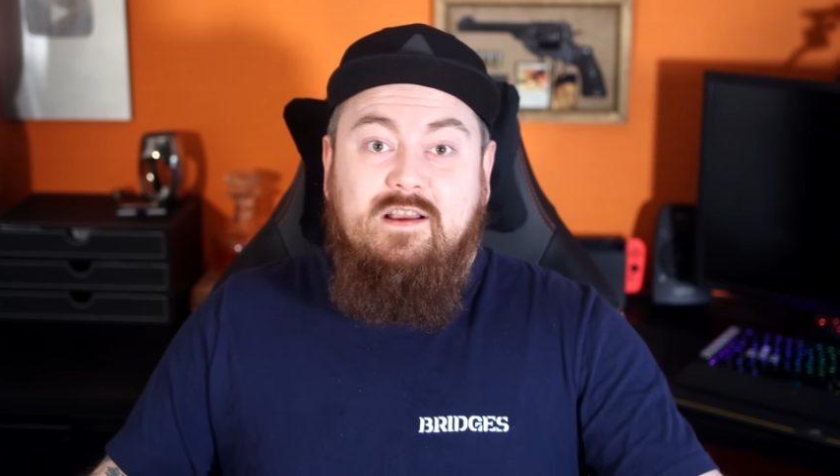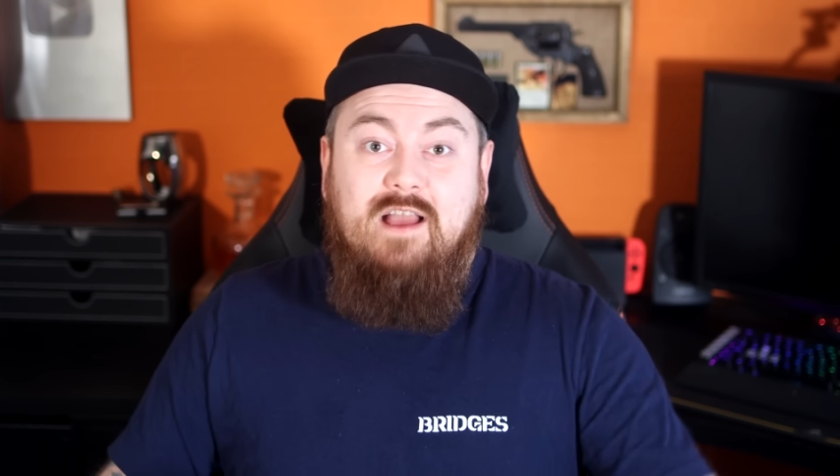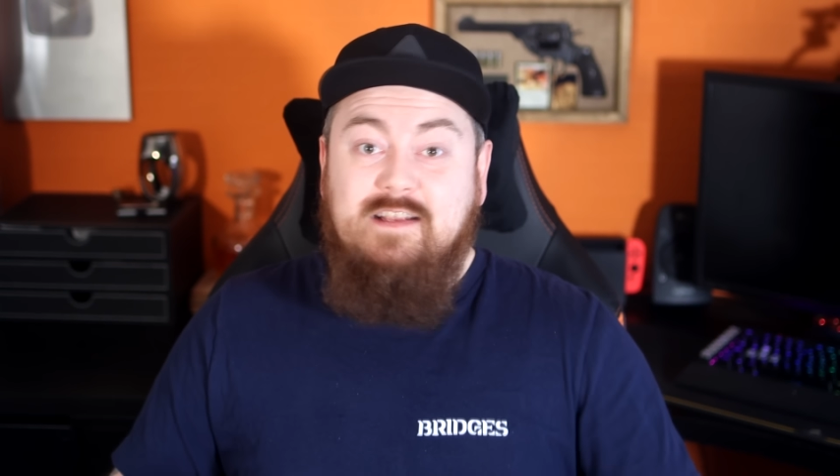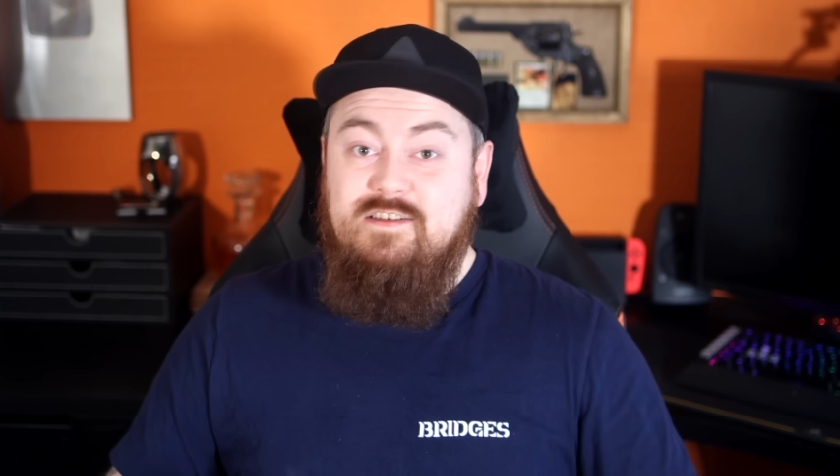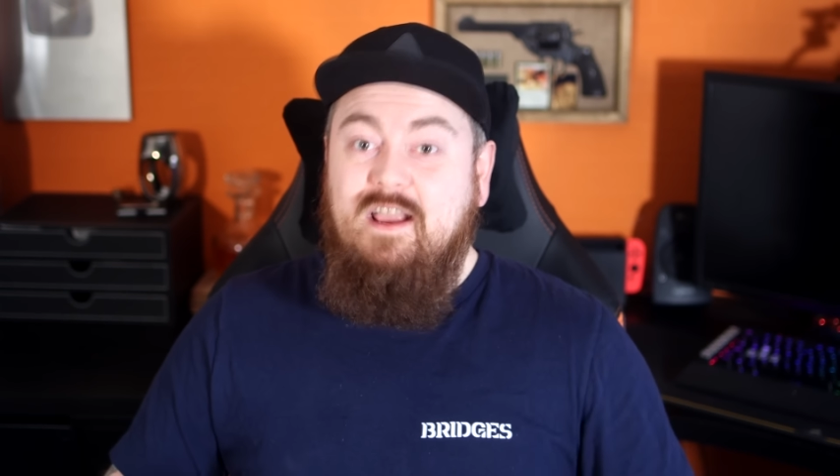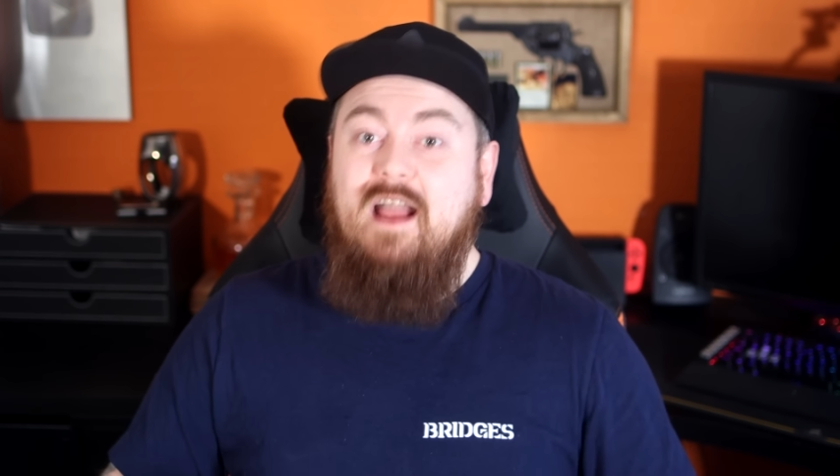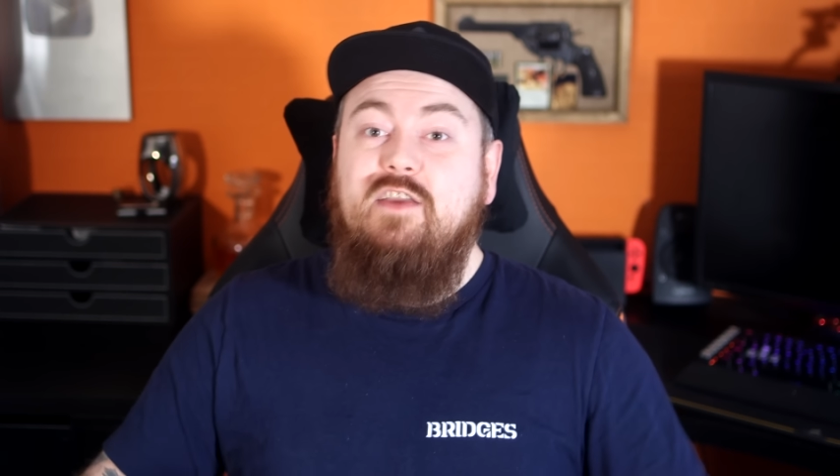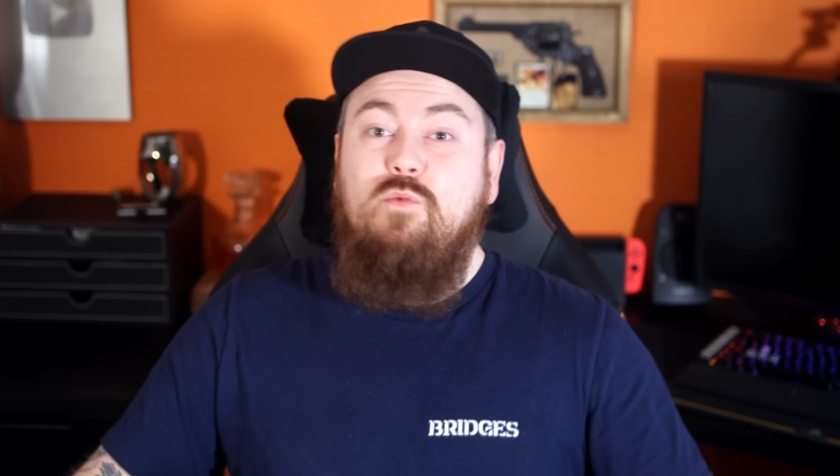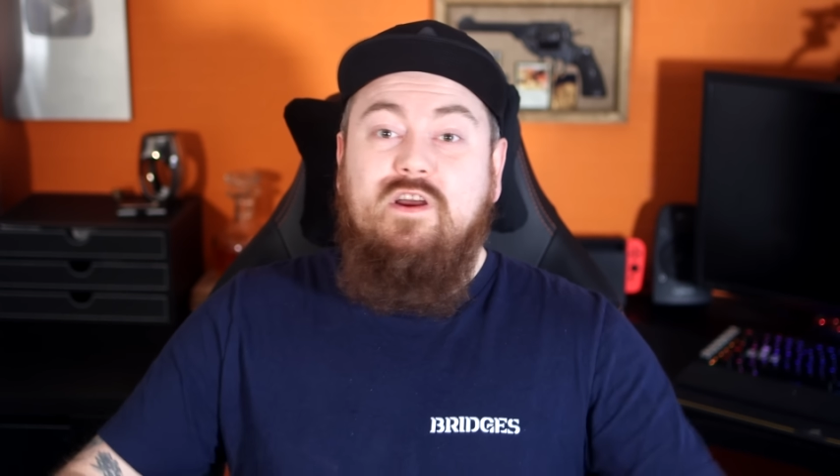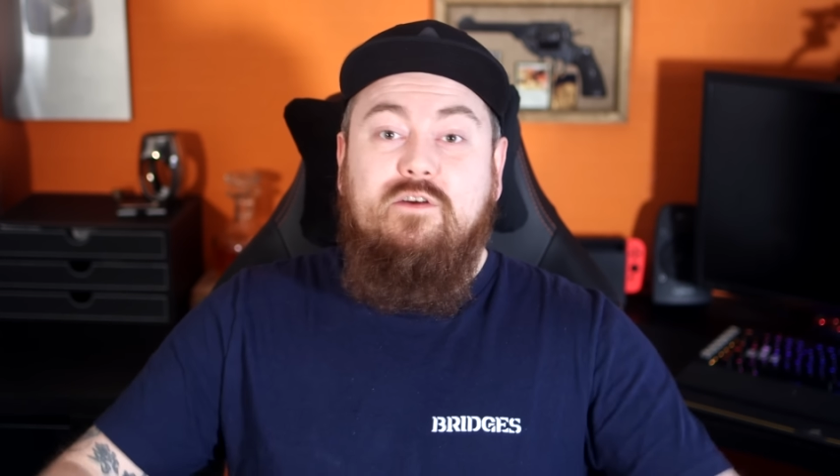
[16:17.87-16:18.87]
His
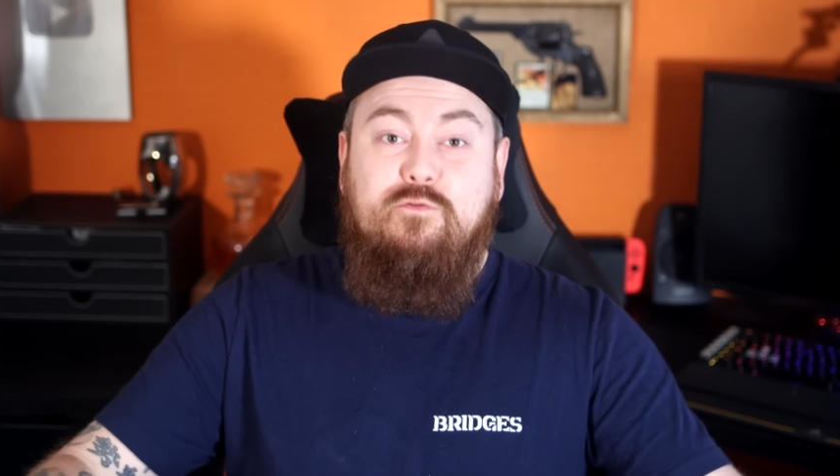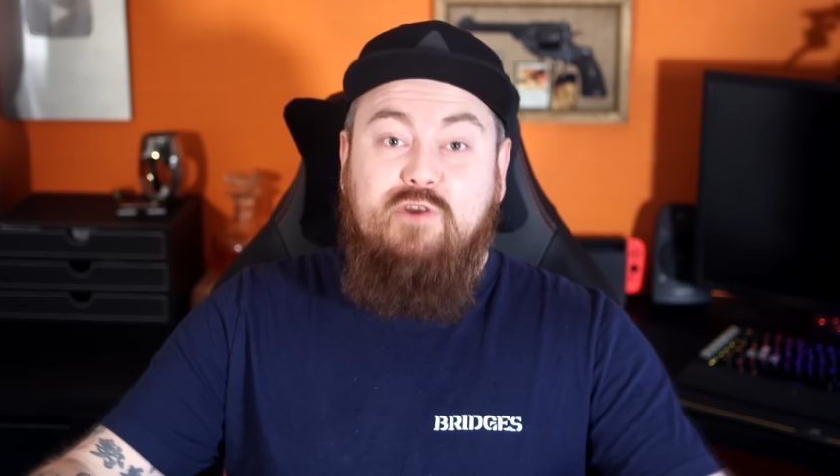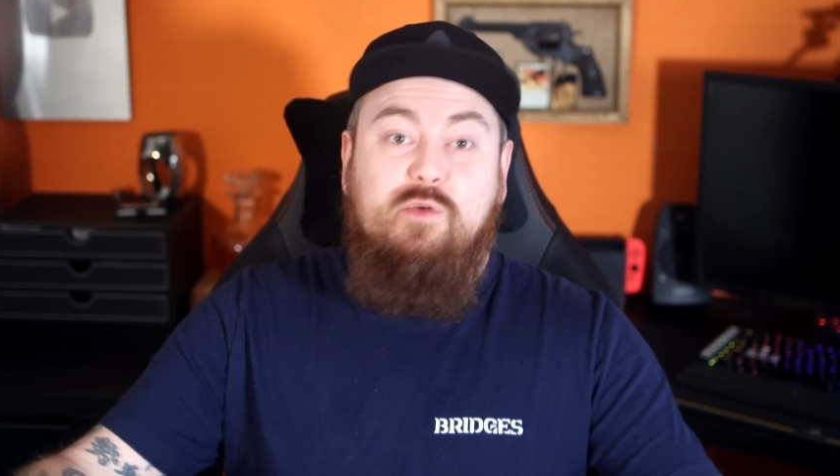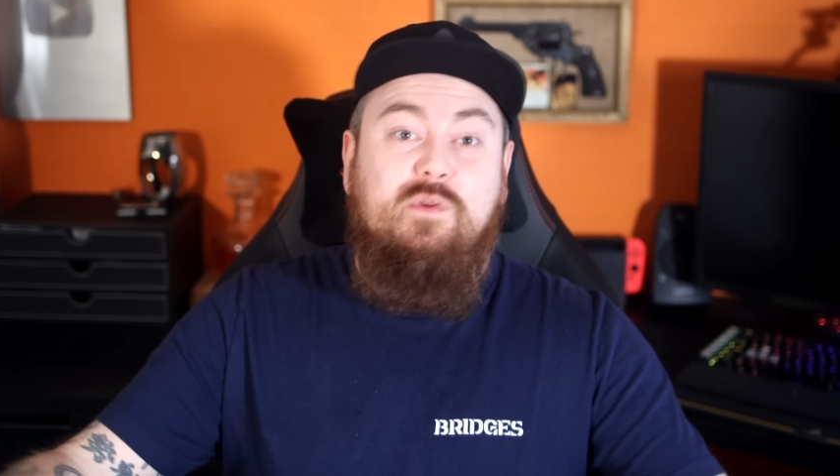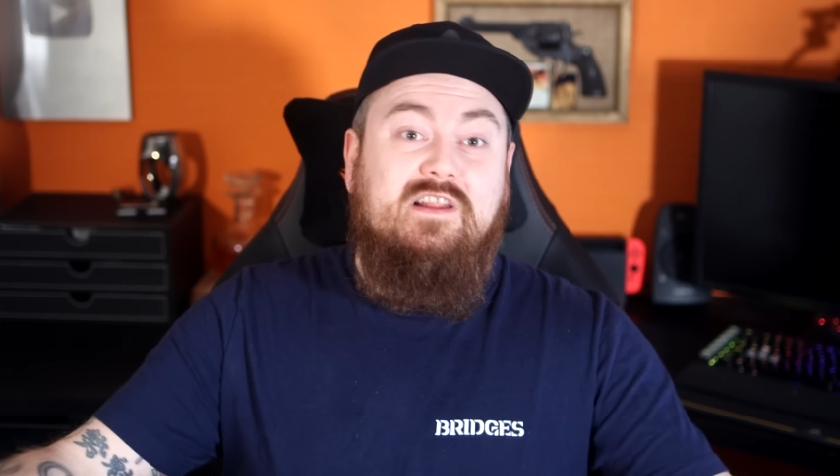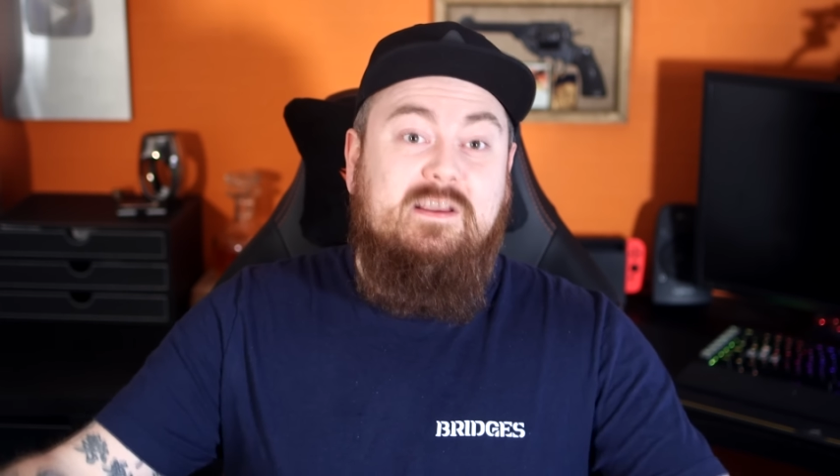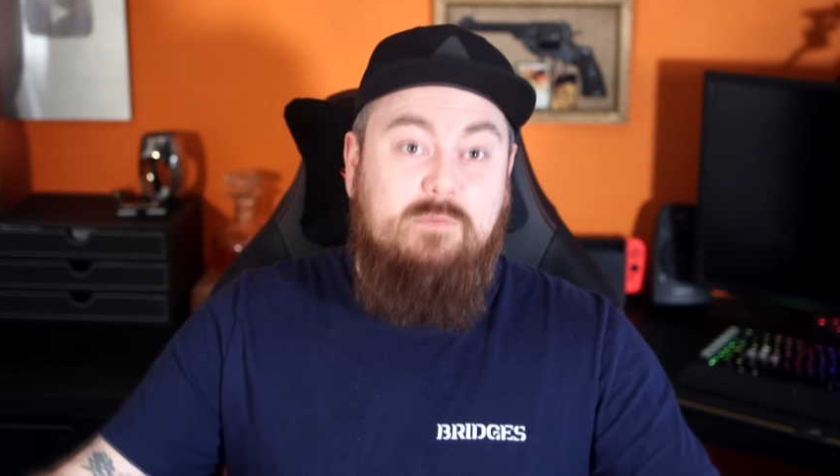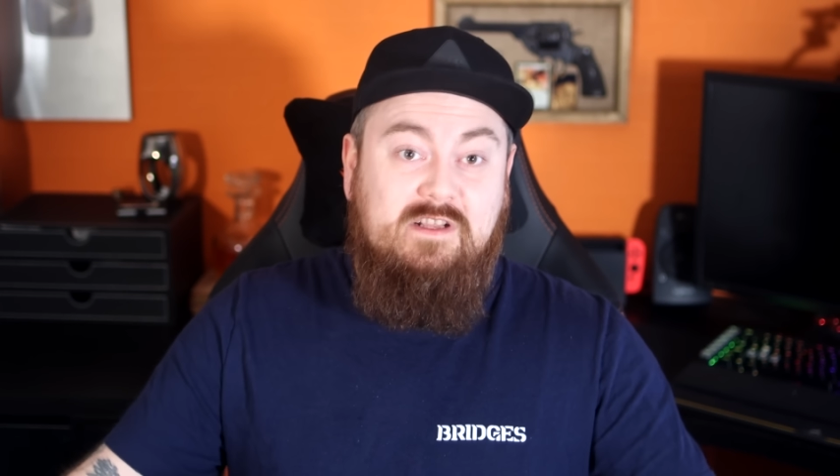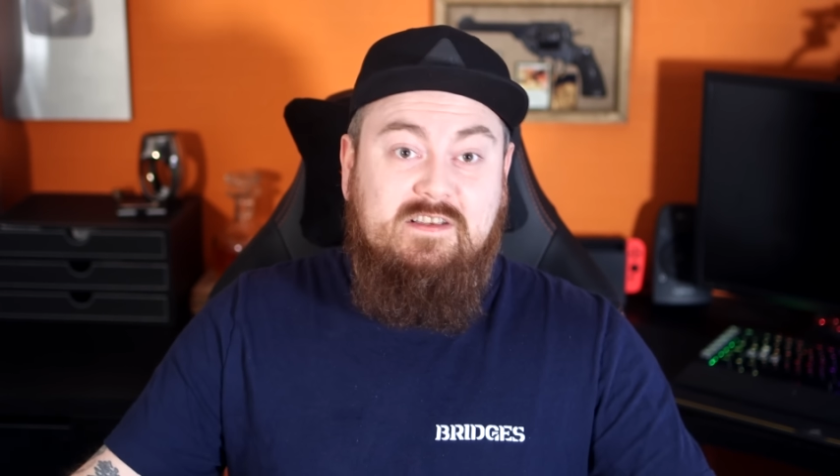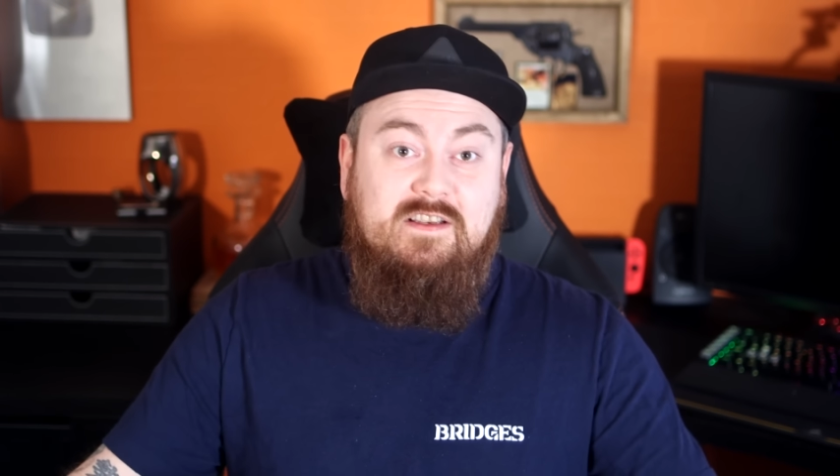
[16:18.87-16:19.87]
gang were frequently
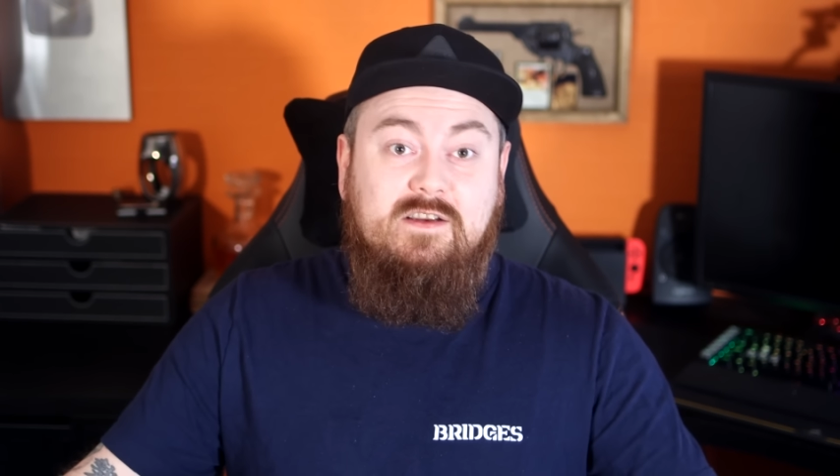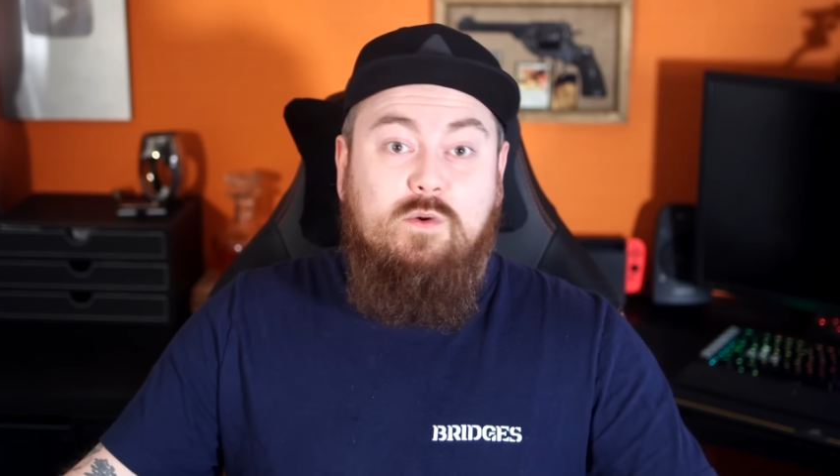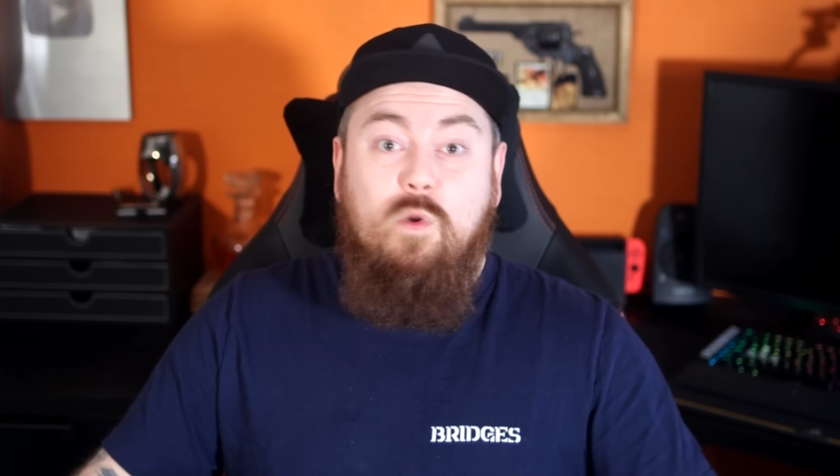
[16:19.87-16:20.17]
meeting